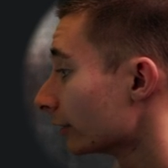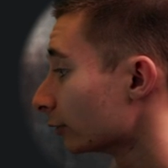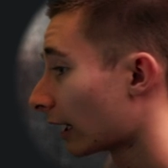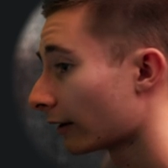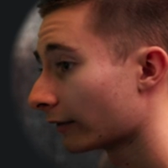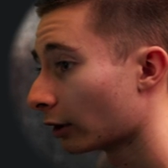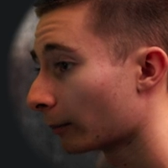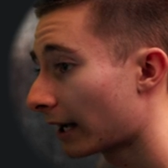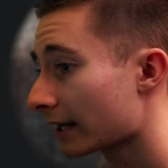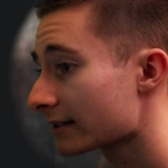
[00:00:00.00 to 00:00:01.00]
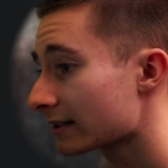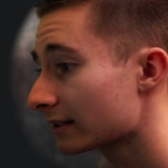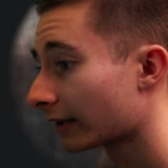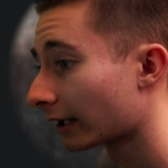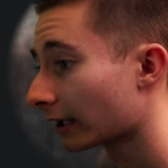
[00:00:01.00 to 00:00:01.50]
You have the
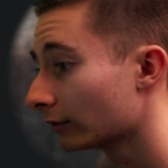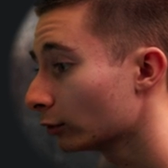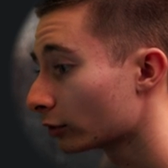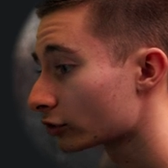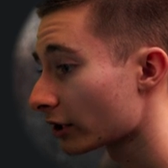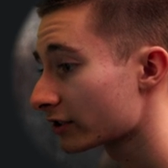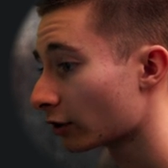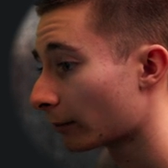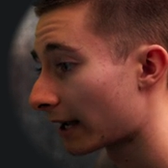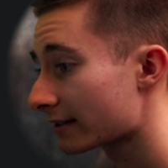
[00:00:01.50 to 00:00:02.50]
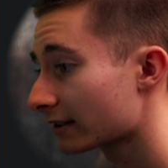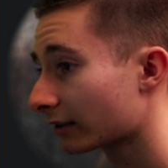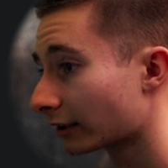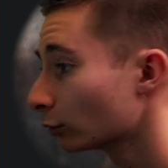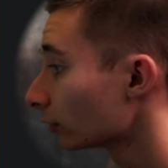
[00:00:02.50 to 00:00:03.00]
opacity. Like if you adjust the opacity,
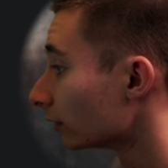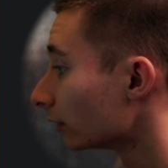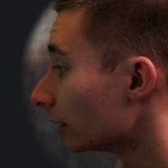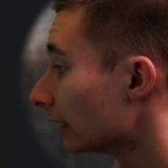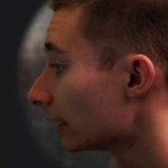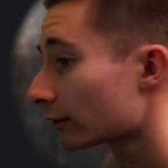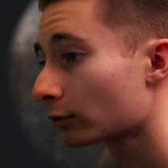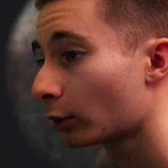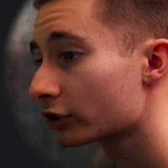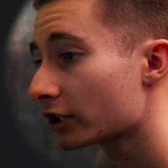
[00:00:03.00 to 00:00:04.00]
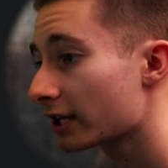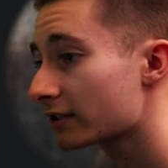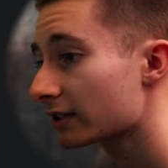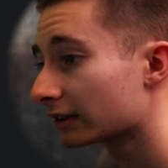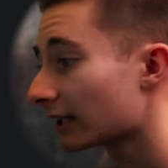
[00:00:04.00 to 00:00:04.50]
like you can really
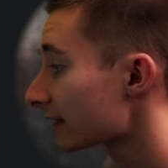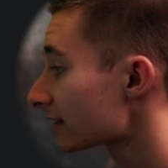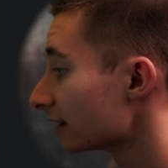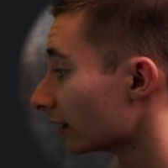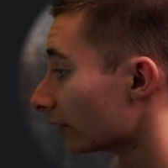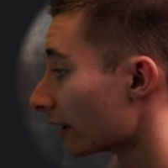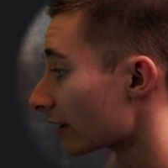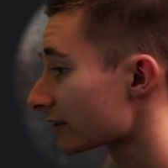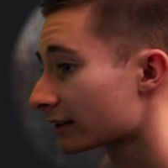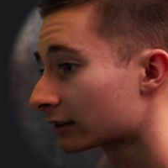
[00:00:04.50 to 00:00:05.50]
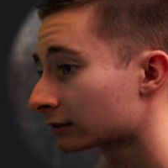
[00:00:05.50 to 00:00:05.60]
change the intensity of this.